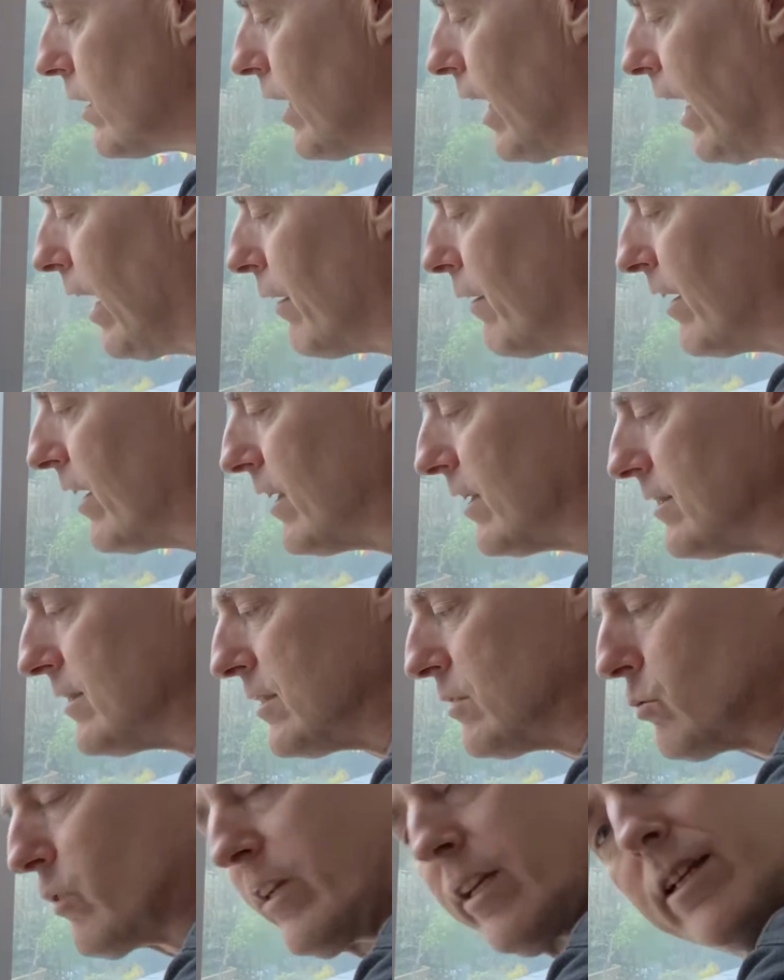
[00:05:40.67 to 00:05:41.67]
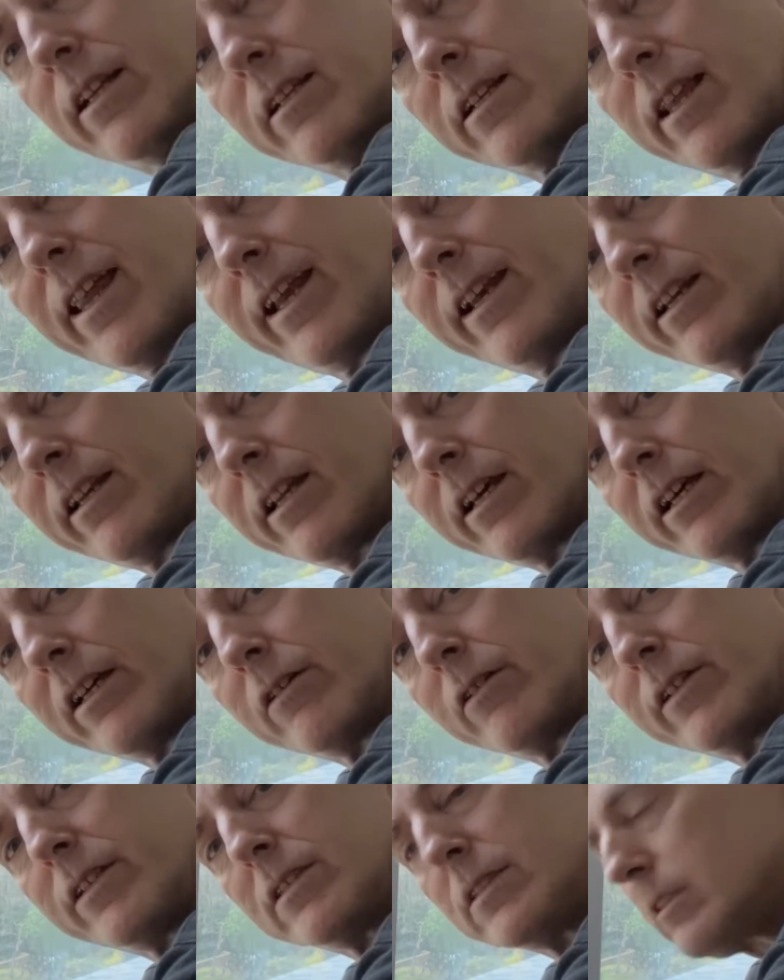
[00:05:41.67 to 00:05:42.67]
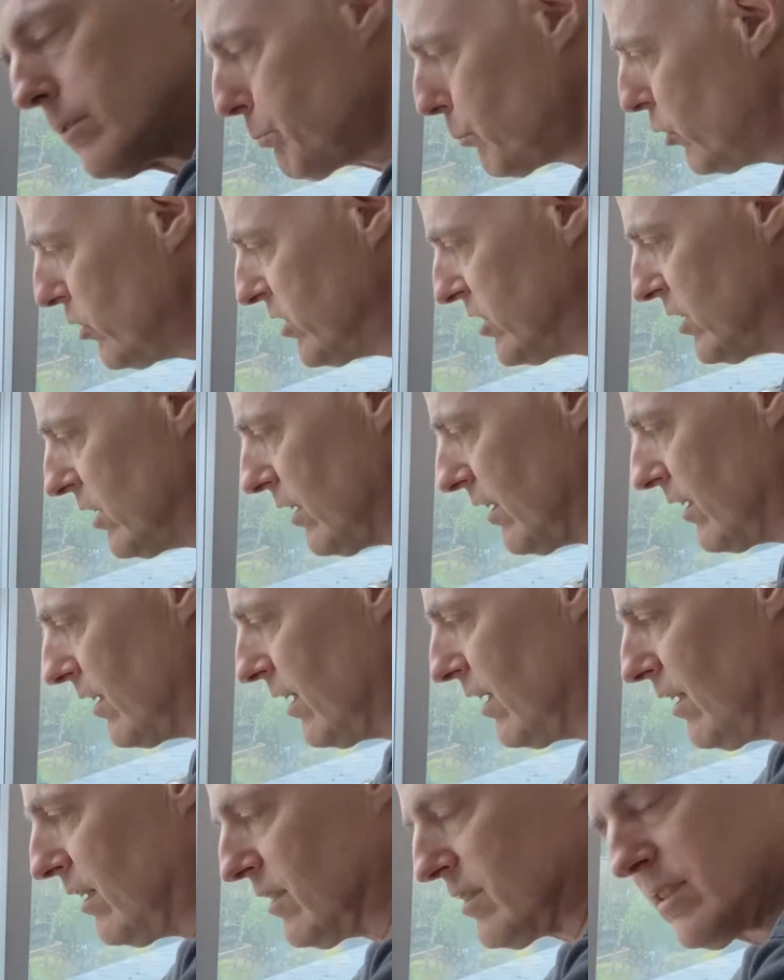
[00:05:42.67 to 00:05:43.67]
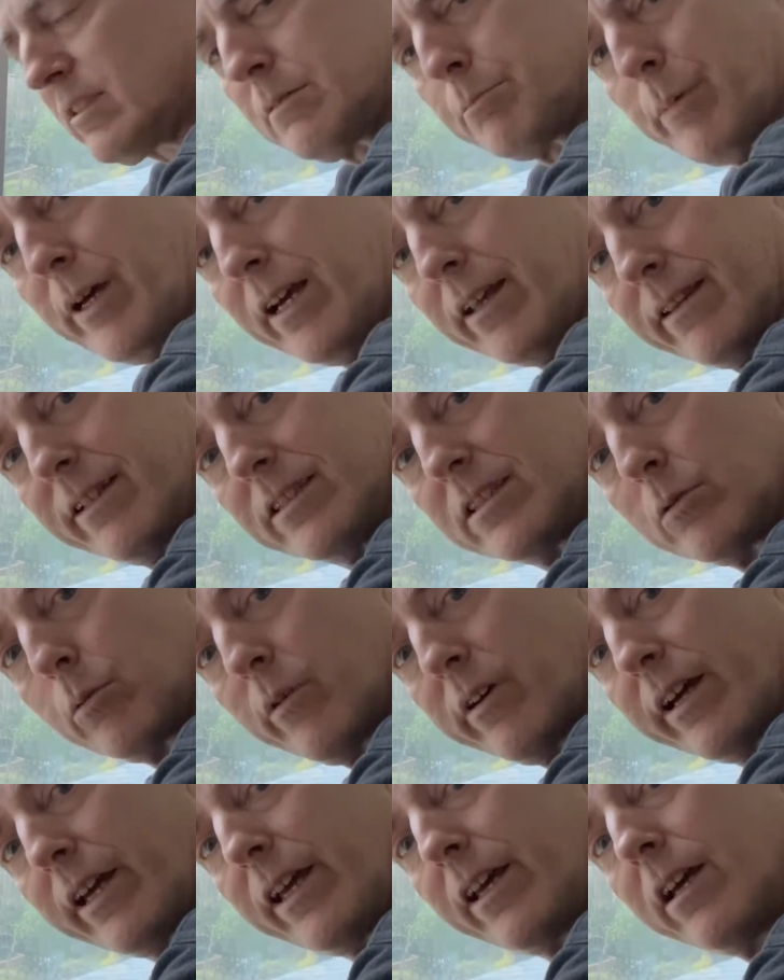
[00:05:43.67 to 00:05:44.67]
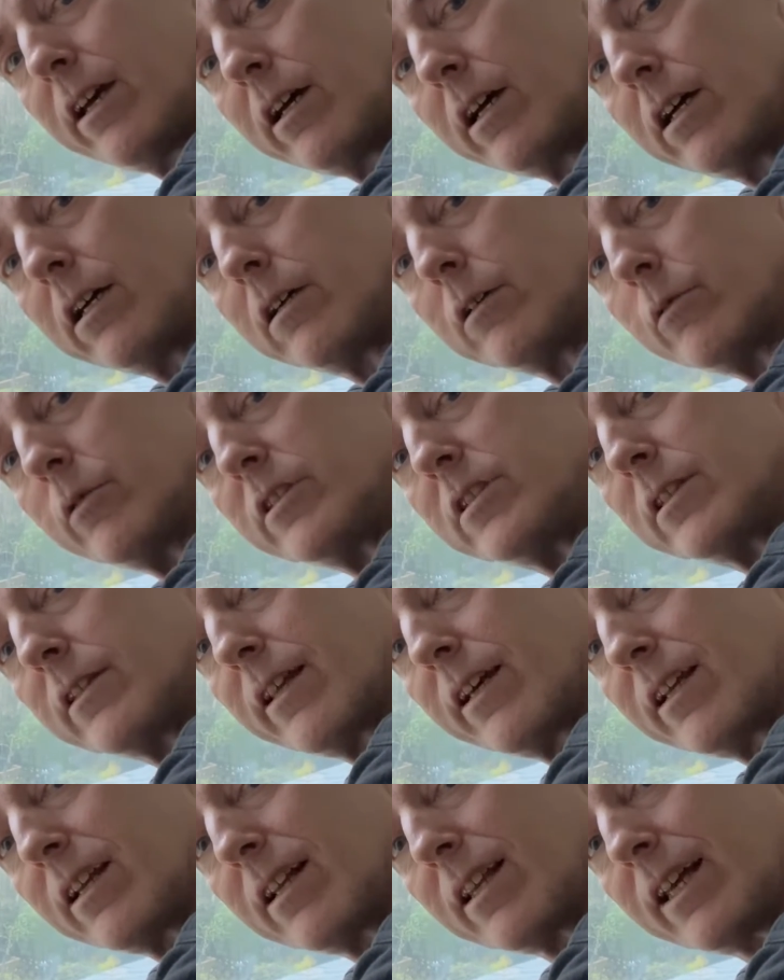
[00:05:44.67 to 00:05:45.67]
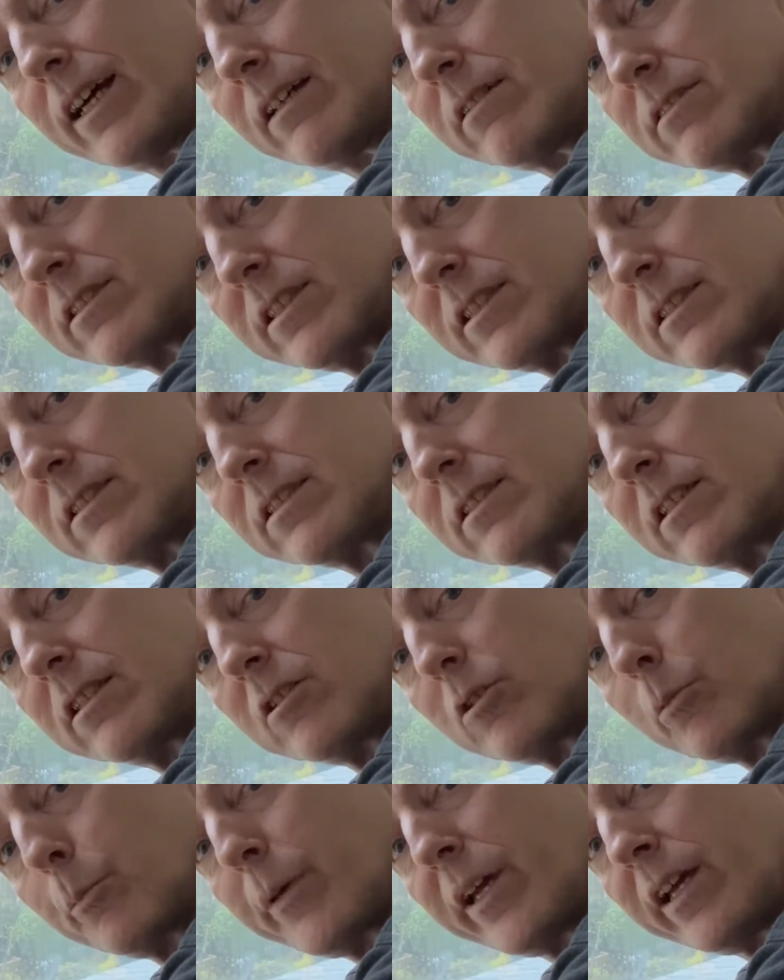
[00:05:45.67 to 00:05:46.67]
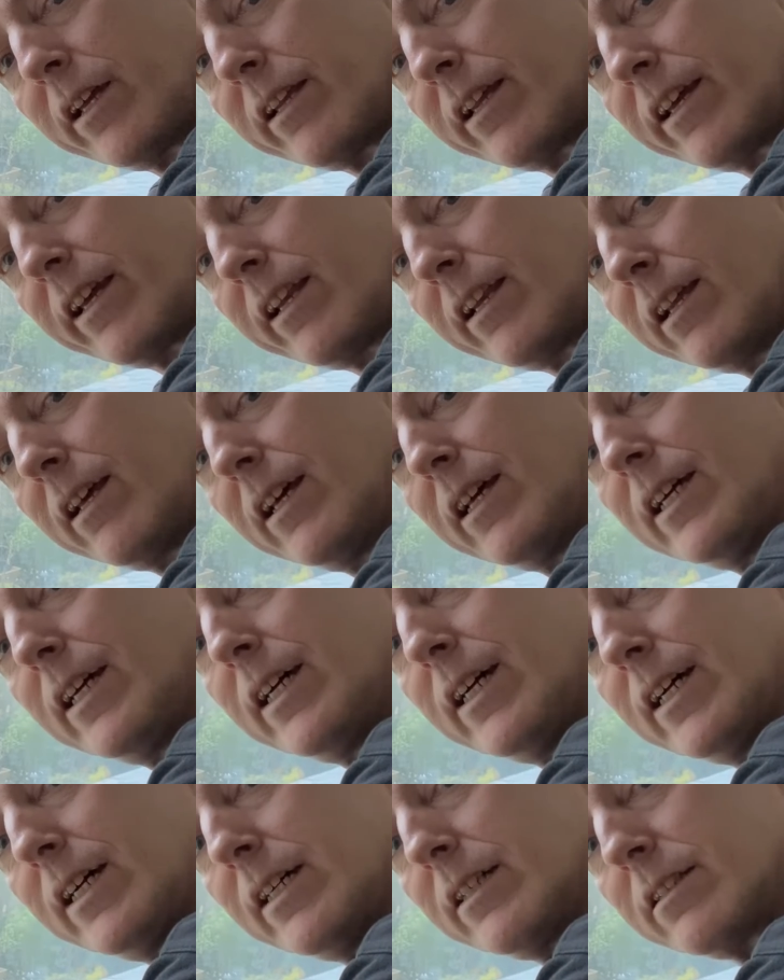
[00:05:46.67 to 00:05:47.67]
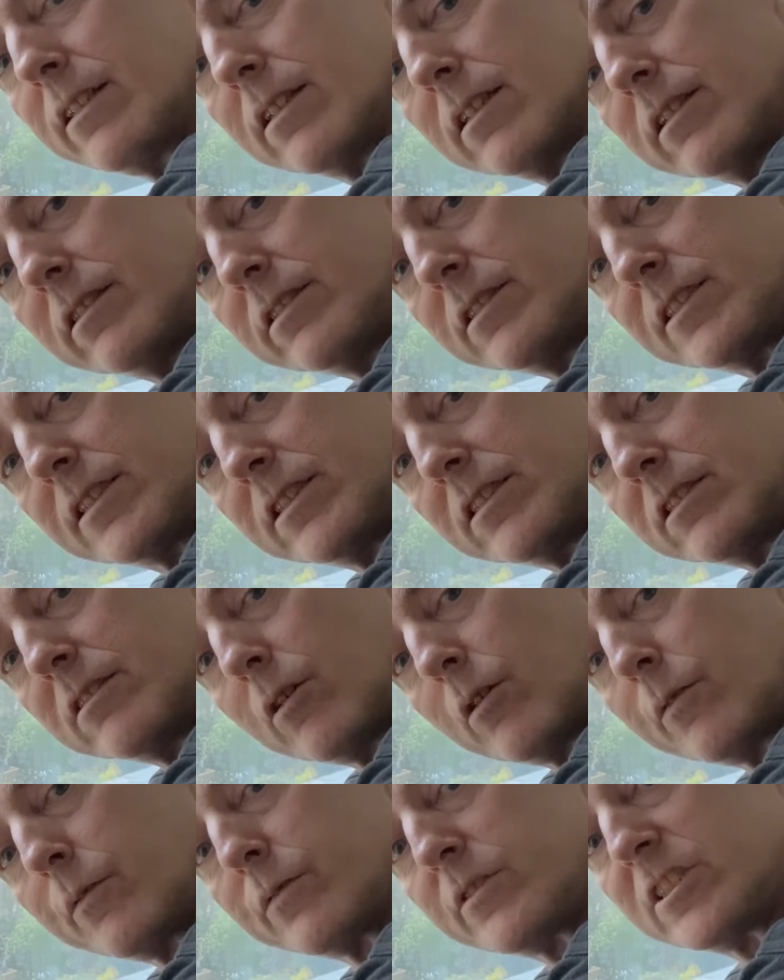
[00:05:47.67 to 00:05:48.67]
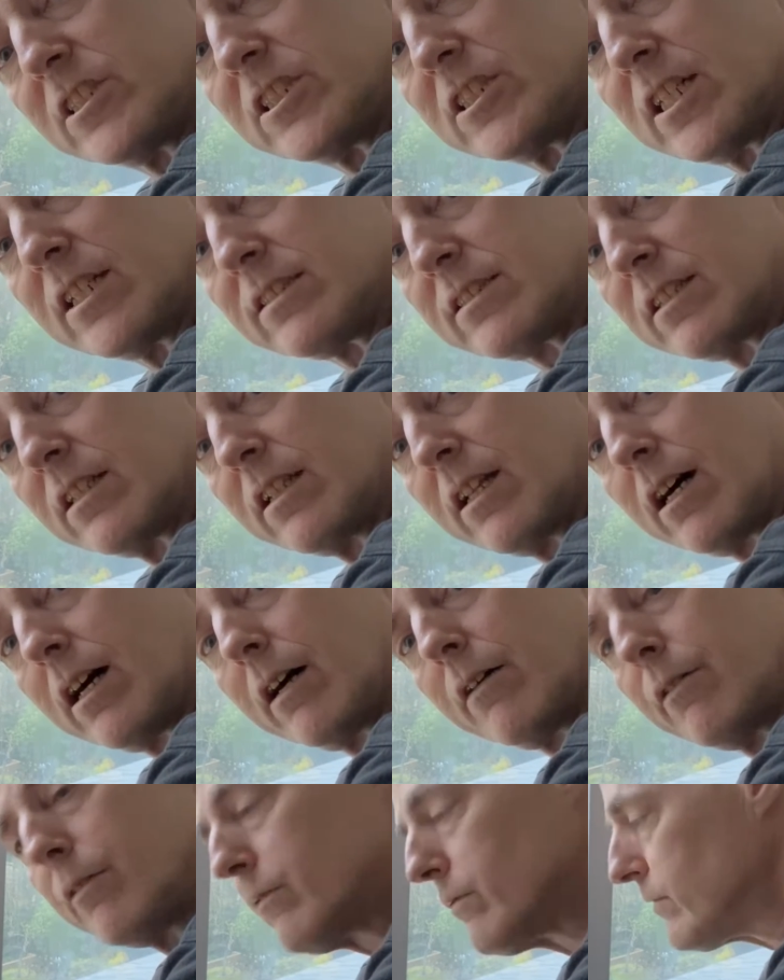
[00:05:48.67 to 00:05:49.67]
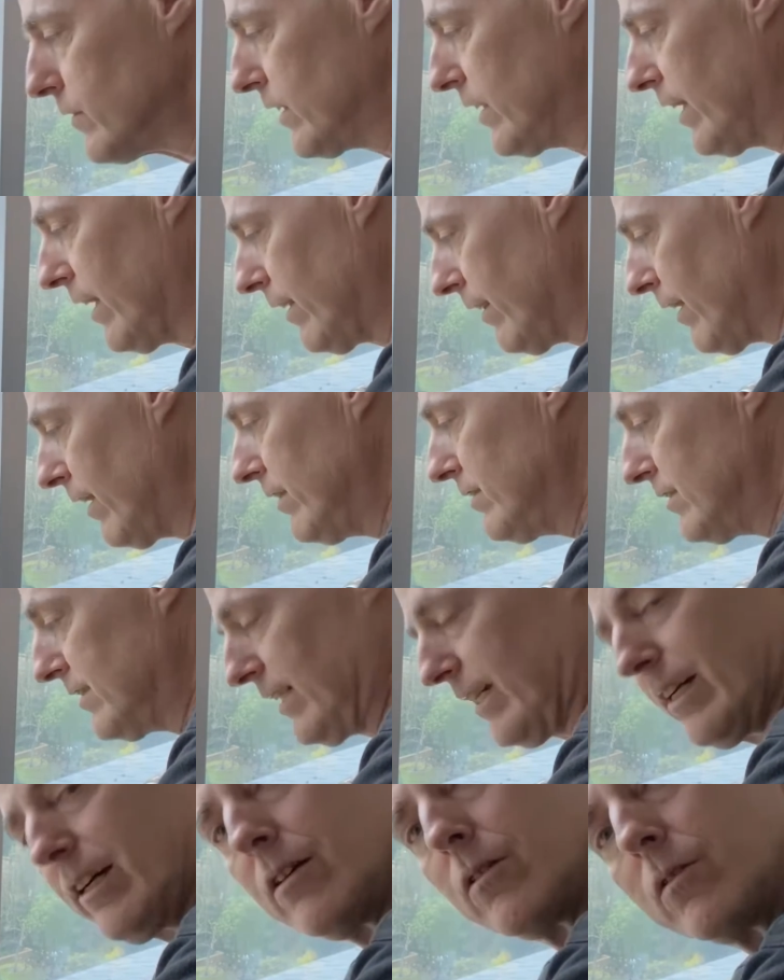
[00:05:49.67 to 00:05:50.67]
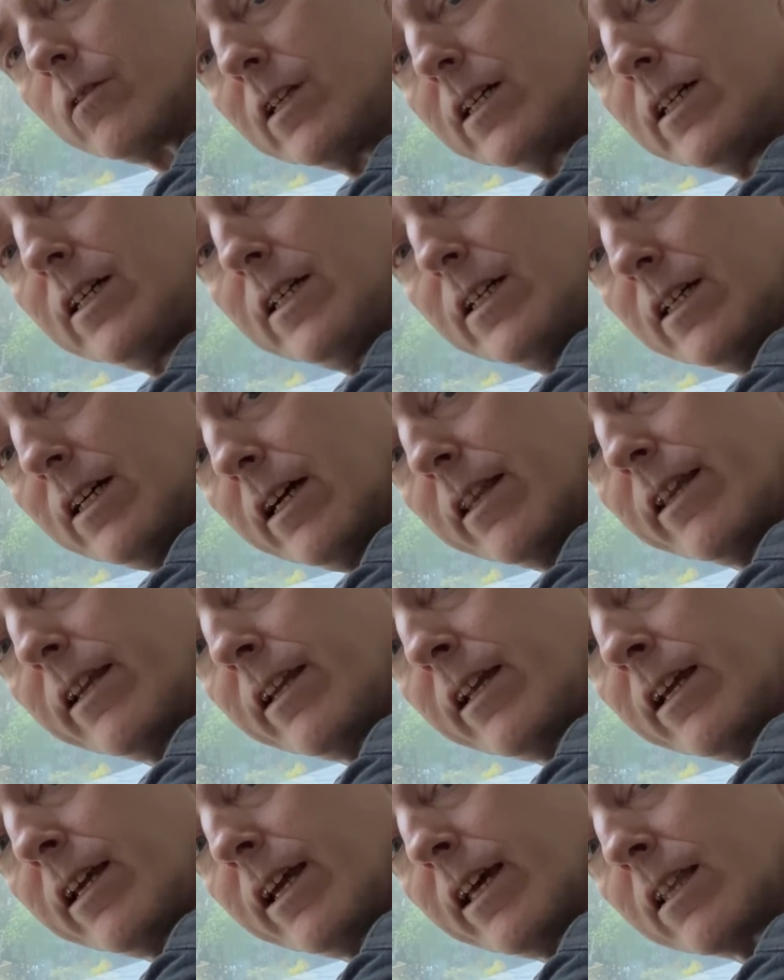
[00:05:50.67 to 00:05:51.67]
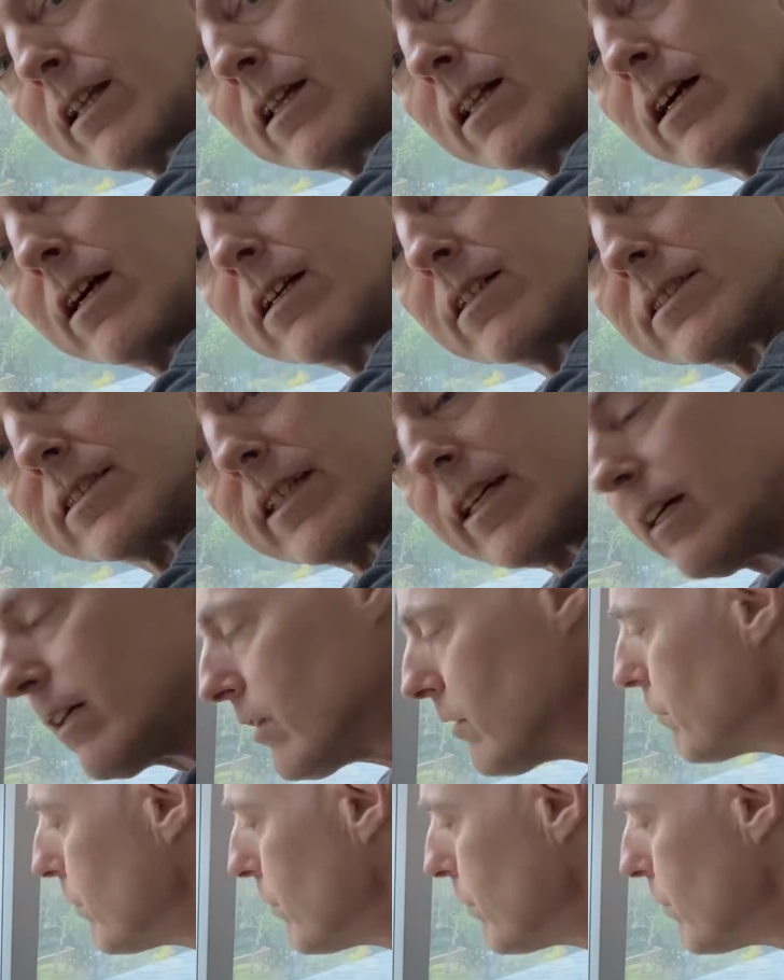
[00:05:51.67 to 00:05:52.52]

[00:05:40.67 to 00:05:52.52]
because what you can then do is push the glass back this way, which then allows the external beading to loosen off just enough to get those out, and then you can get the glass out.